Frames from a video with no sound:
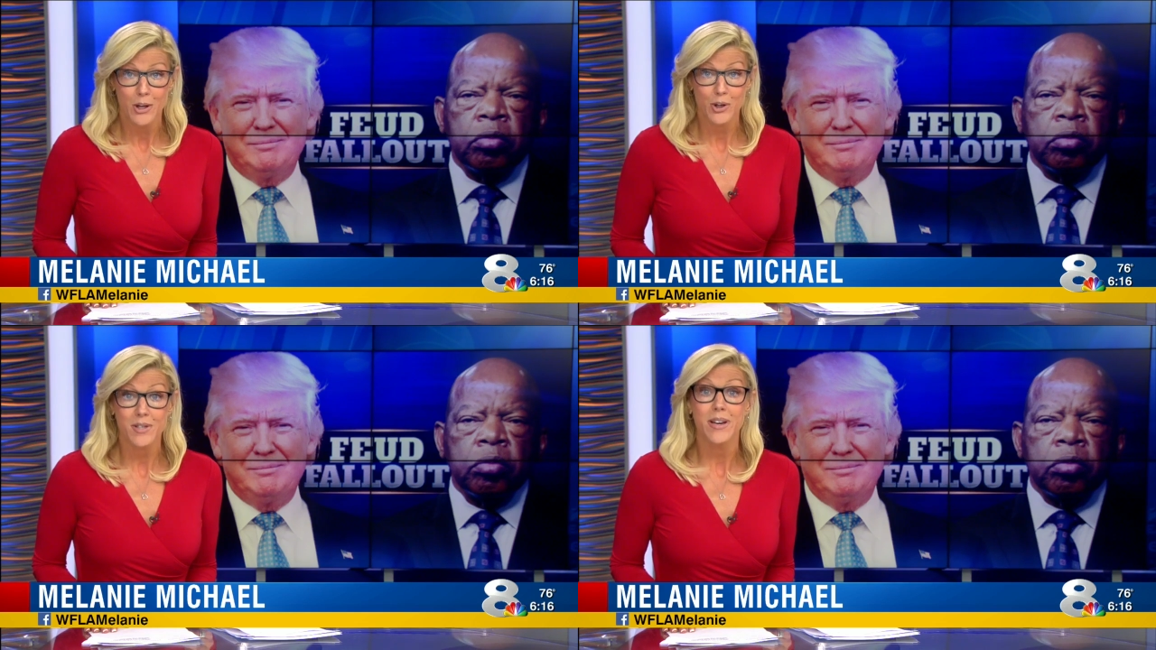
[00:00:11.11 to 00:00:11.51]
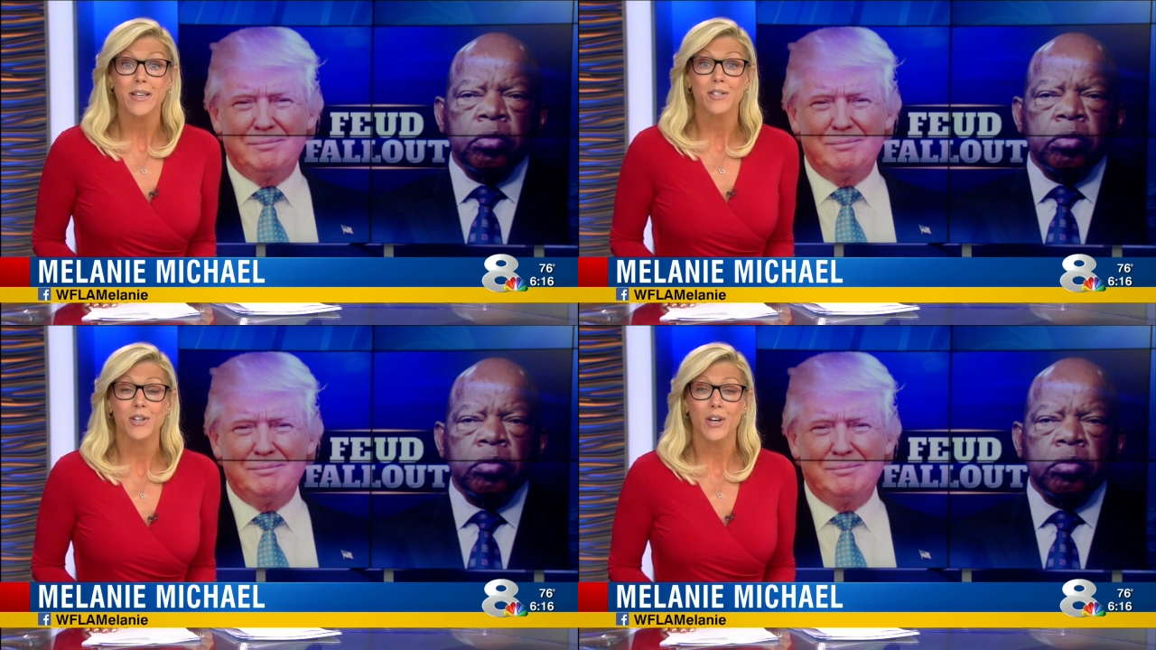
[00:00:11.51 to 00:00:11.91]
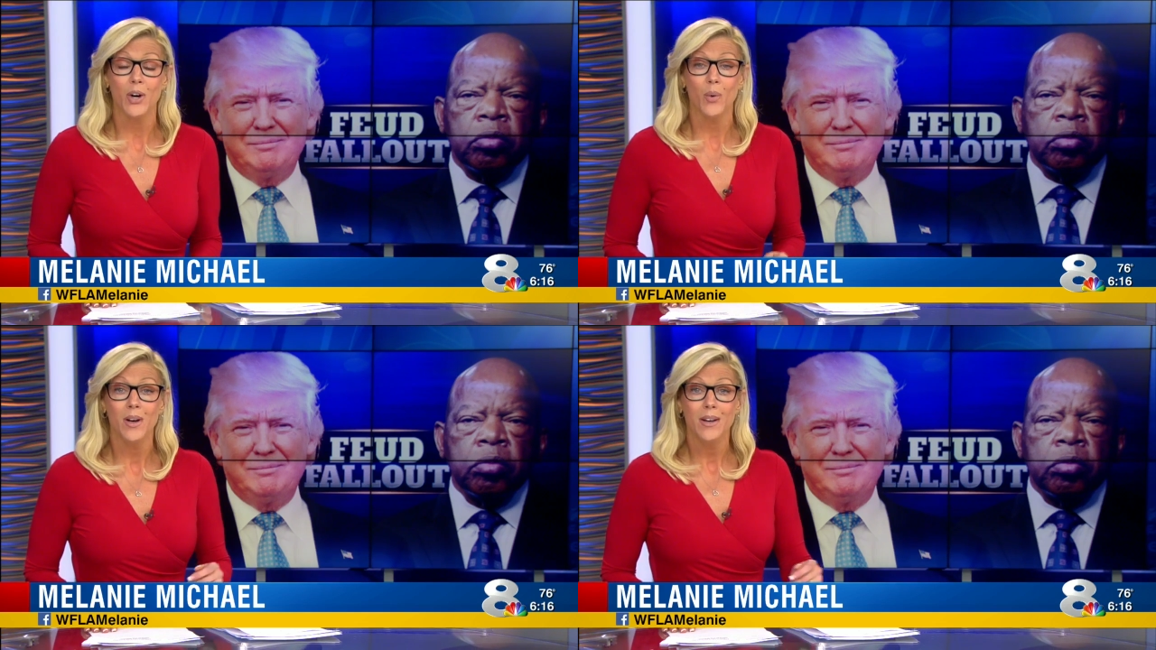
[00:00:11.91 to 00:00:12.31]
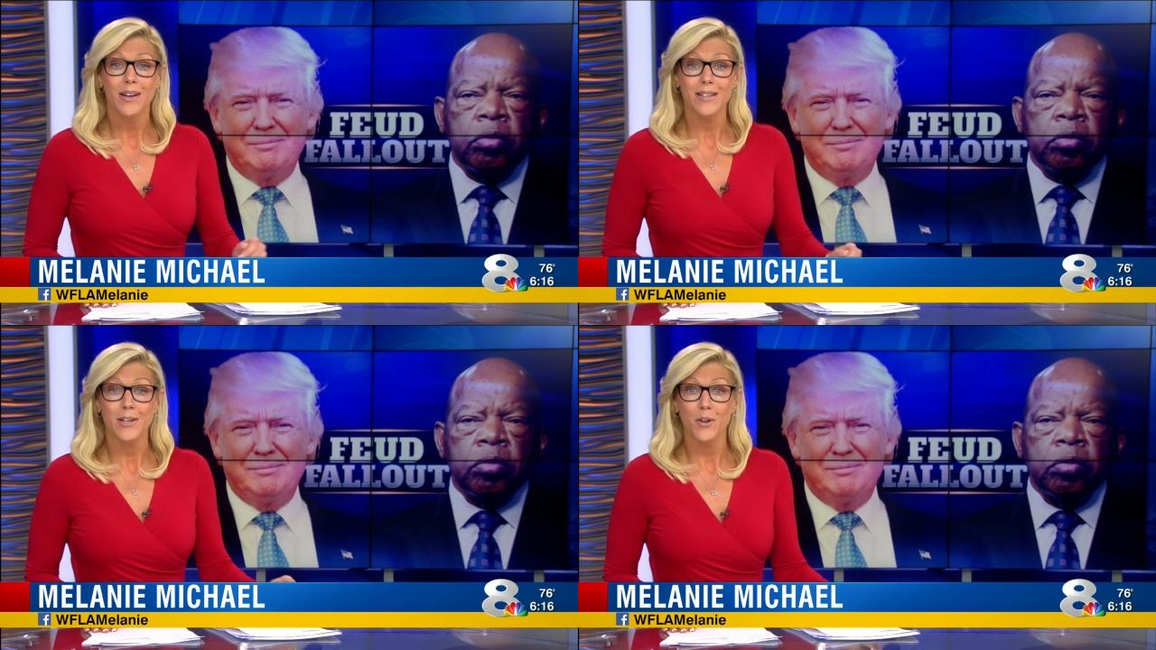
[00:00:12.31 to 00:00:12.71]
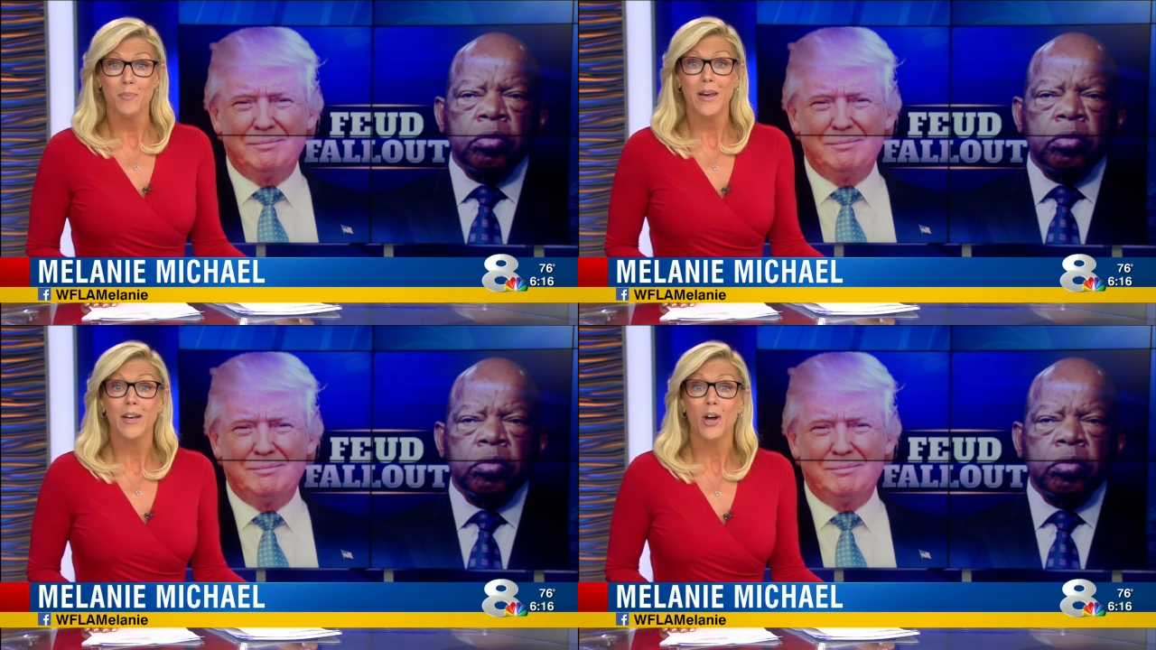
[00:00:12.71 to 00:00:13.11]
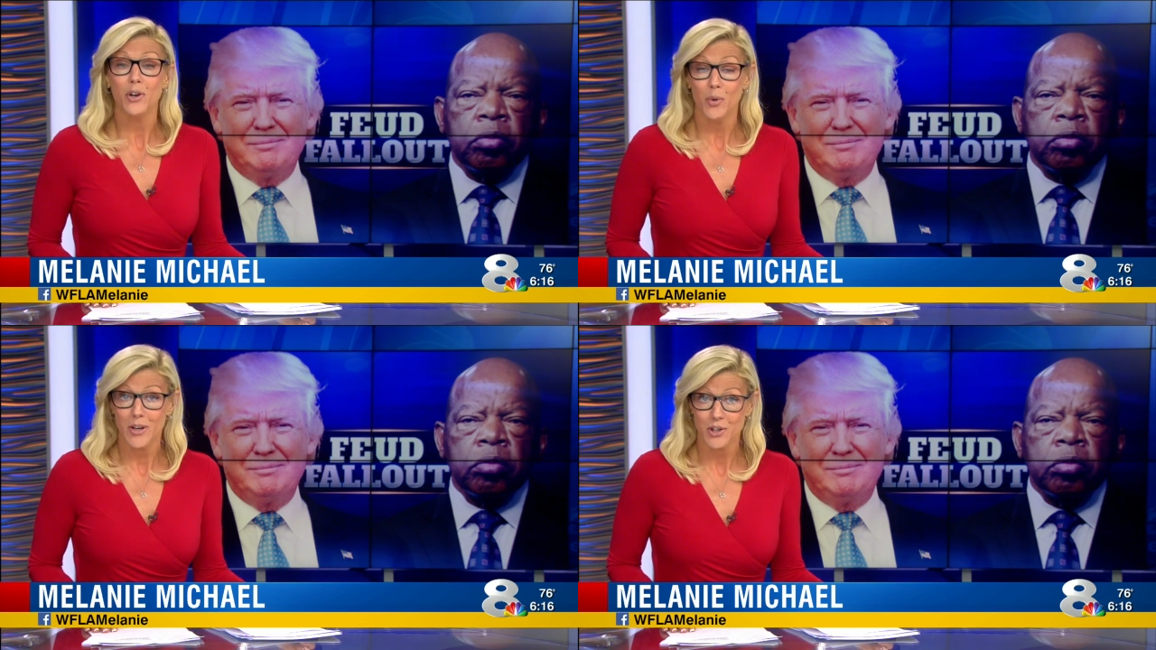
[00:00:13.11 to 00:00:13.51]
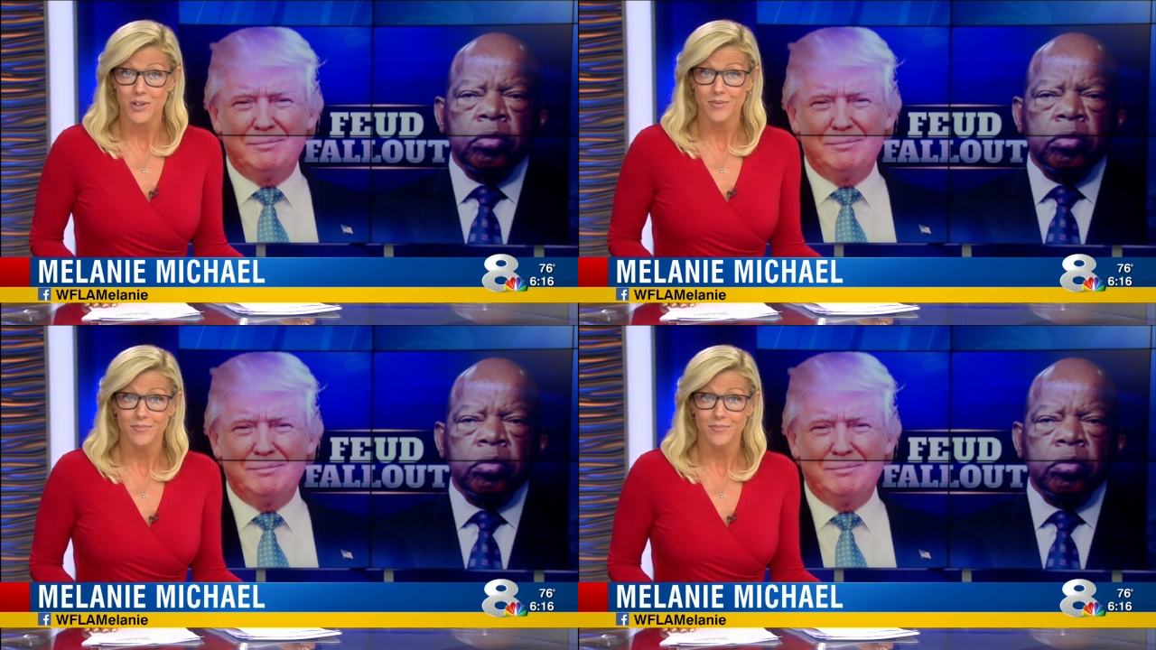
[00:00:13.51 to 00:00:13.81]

Speaker 1: just days to go until the big inauguration.